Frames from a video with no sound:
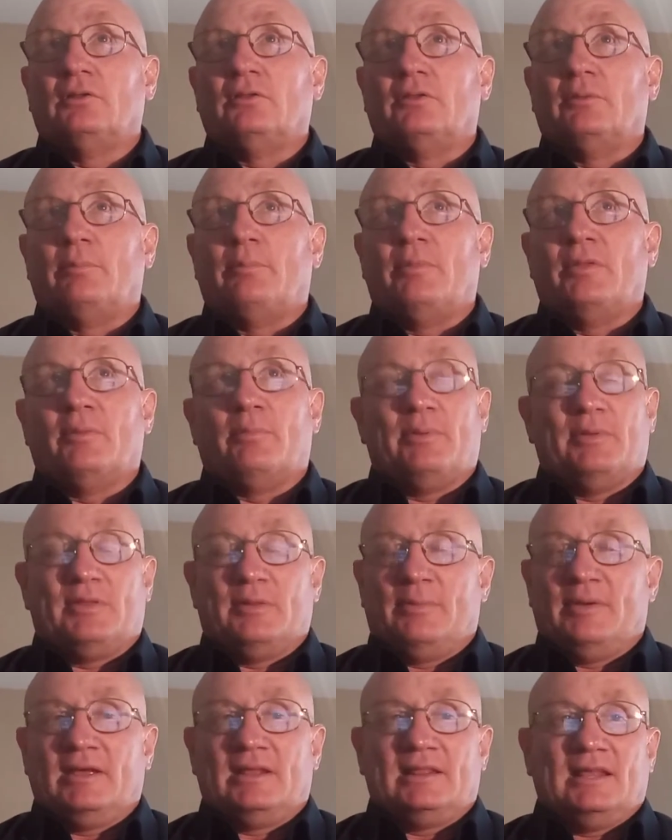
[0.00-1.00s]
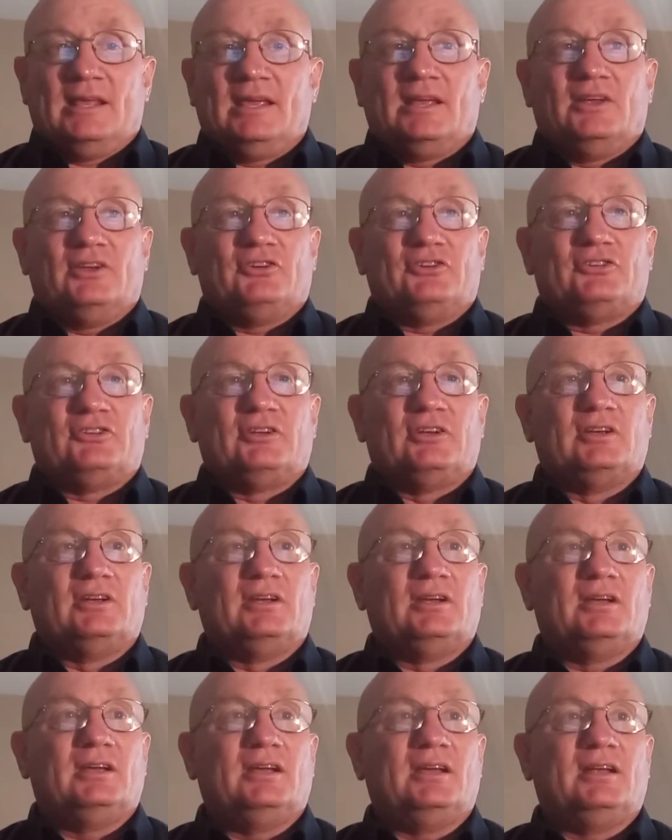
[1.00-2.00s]
The, the, but the big thing is
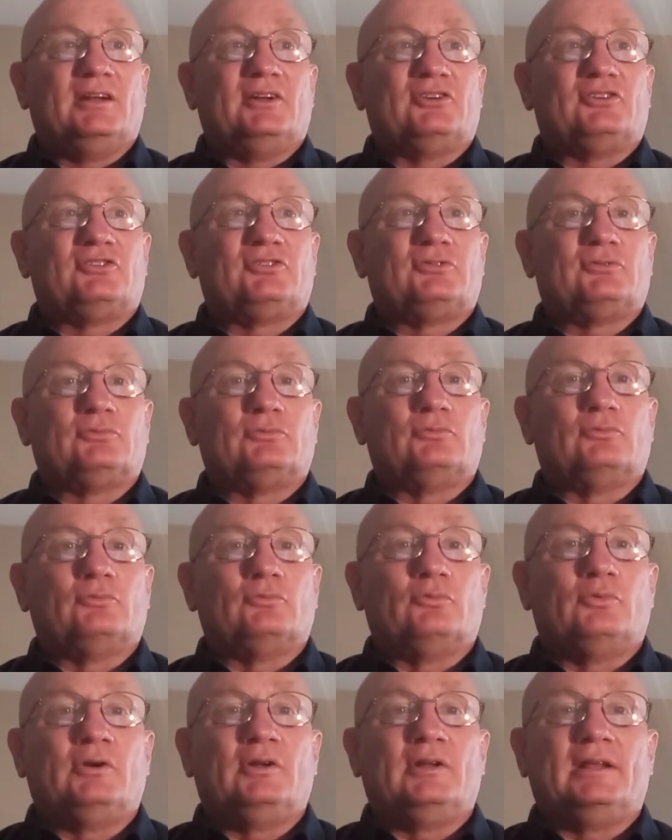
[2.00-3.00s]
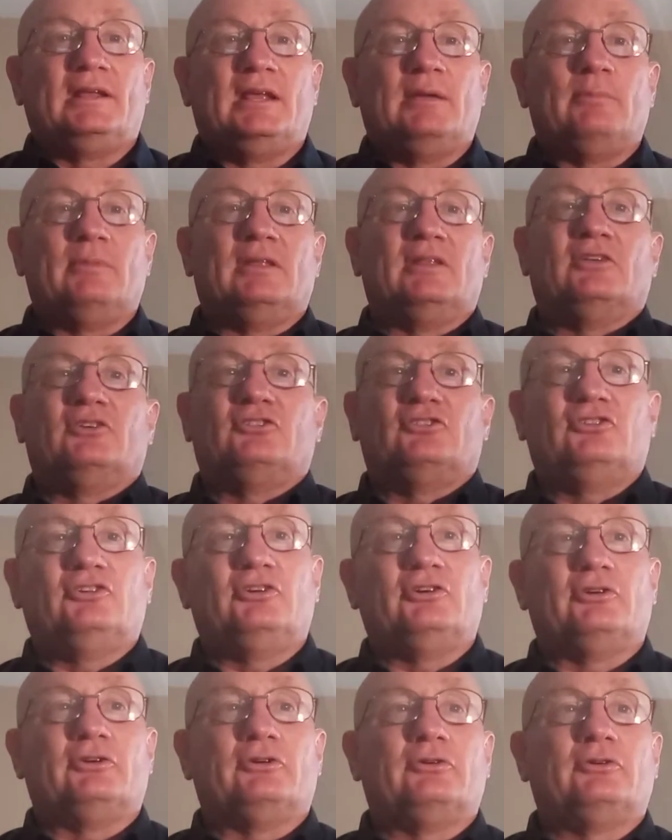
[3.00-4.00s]
and it's really hit me this
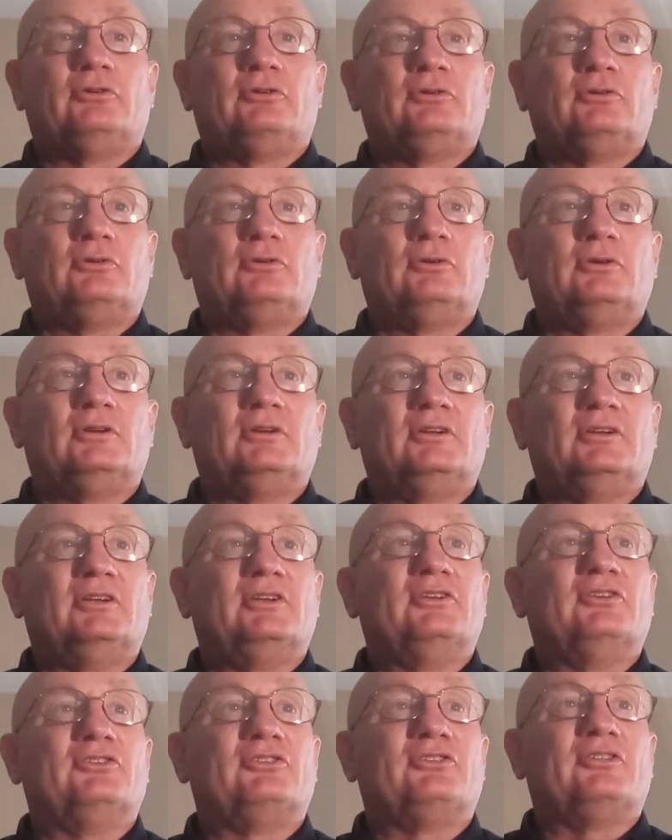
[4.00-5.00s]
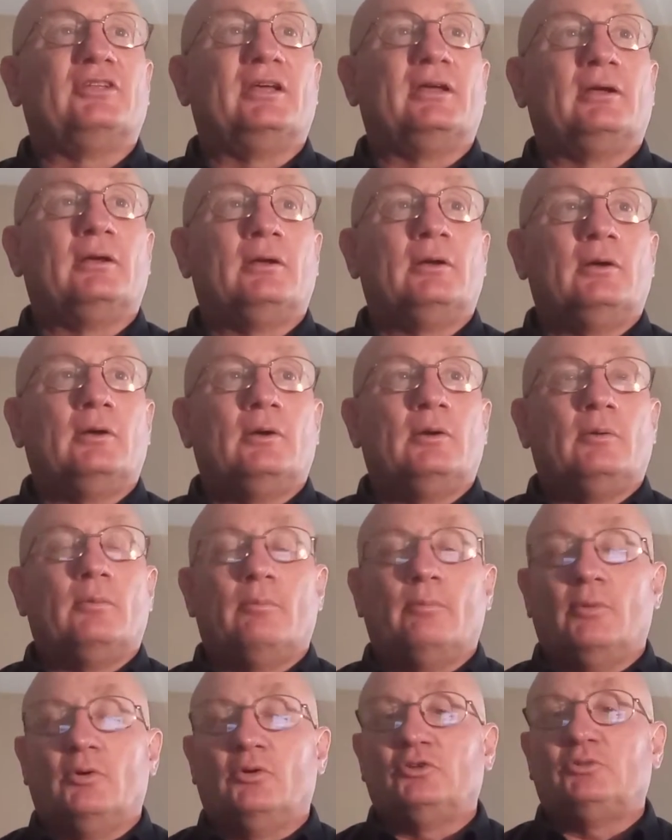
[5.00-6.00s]
year, is that
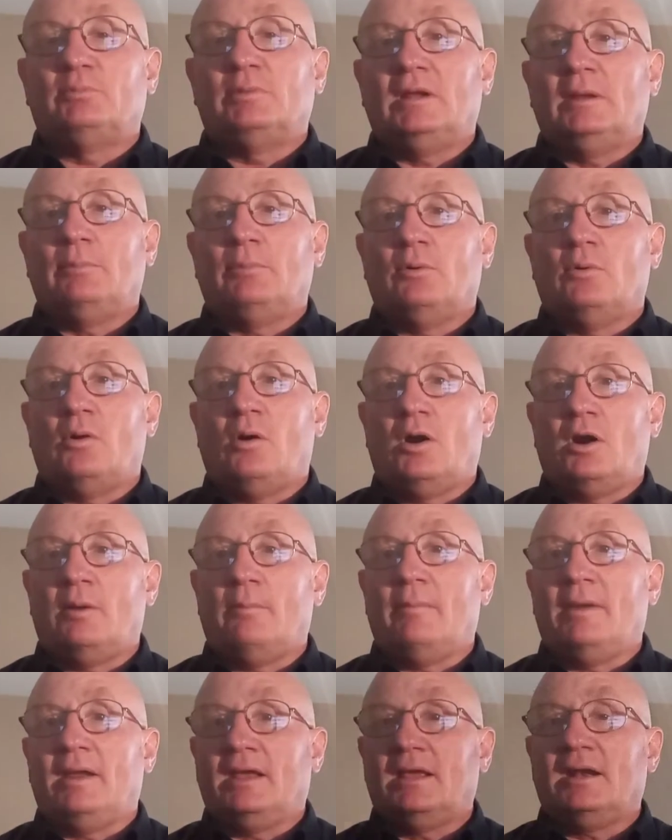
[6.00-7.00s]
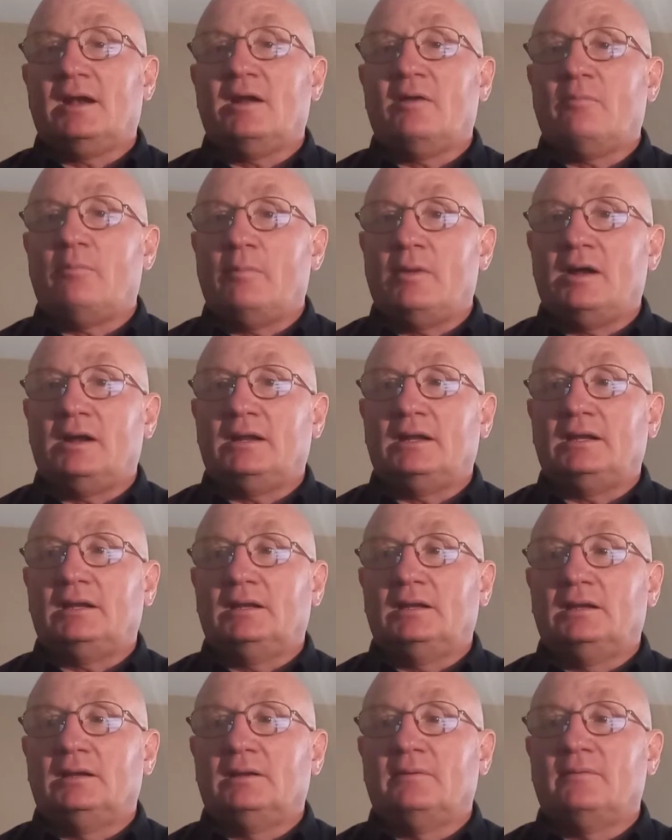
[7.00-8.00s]
most people aren't making enough
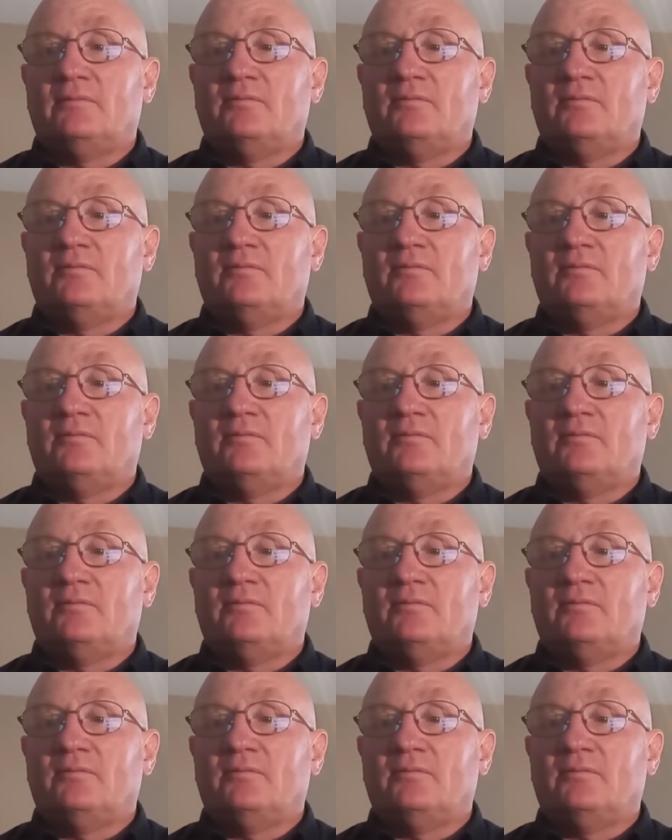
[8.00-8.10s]
money